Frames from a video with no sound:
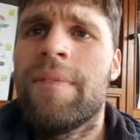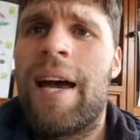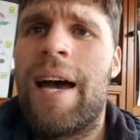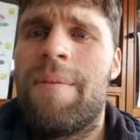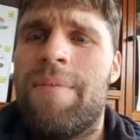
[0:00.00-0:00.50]

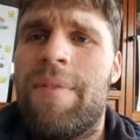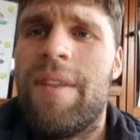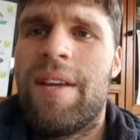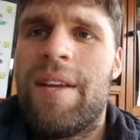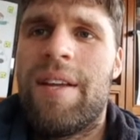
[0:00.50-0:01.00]
um,
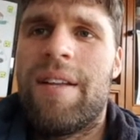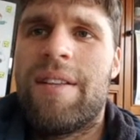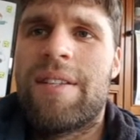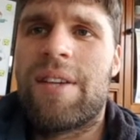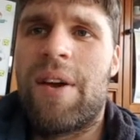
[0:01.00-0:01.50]

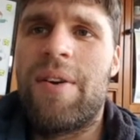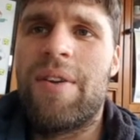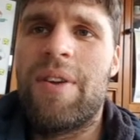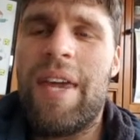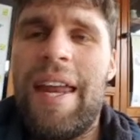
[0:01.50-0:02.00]
so
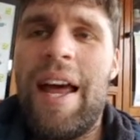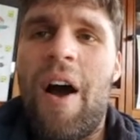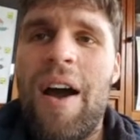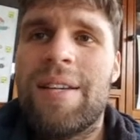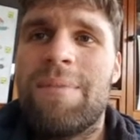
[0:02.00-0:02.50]
you get
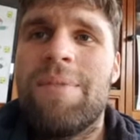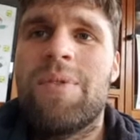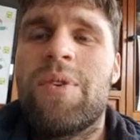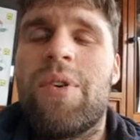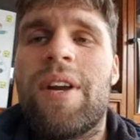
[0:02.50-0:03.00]

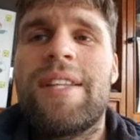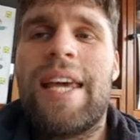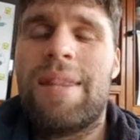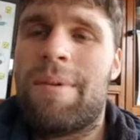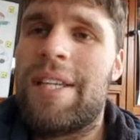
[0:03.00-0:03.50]
items, you've got to
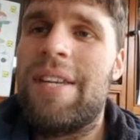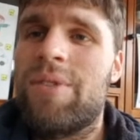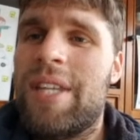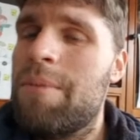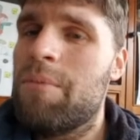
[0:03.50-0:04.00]
take them up to
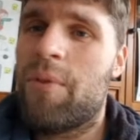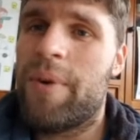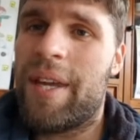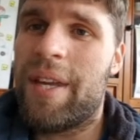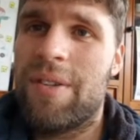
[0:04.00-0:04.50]
level 10
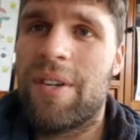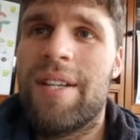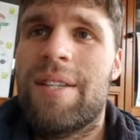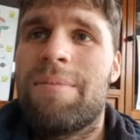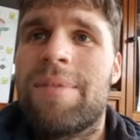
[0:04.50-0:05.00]
before you can use
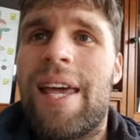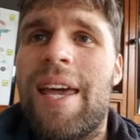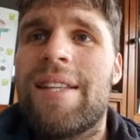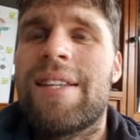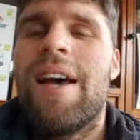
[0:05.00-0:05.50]
items,
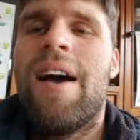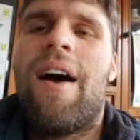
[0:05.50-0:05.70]
and